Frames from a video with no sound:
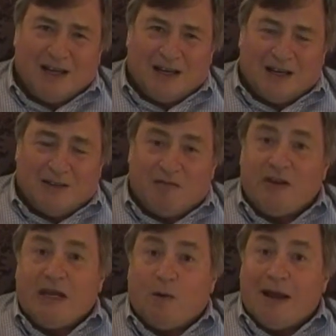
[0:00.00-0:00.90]
The
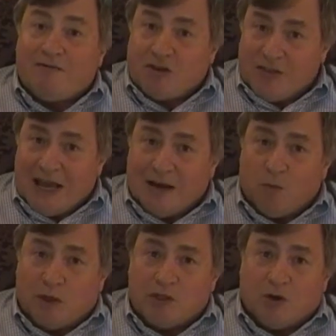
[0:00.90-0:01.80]
video after
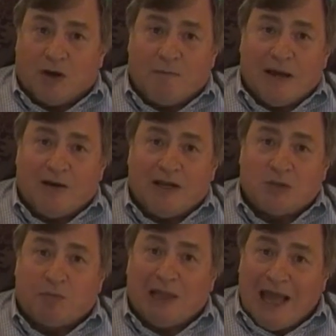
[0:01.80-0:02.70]
that we'll talk about
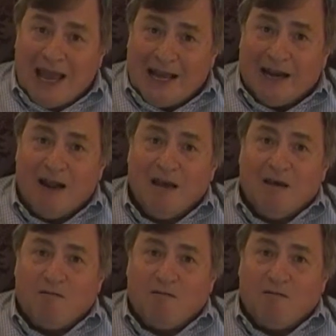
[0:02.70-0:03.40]
his plan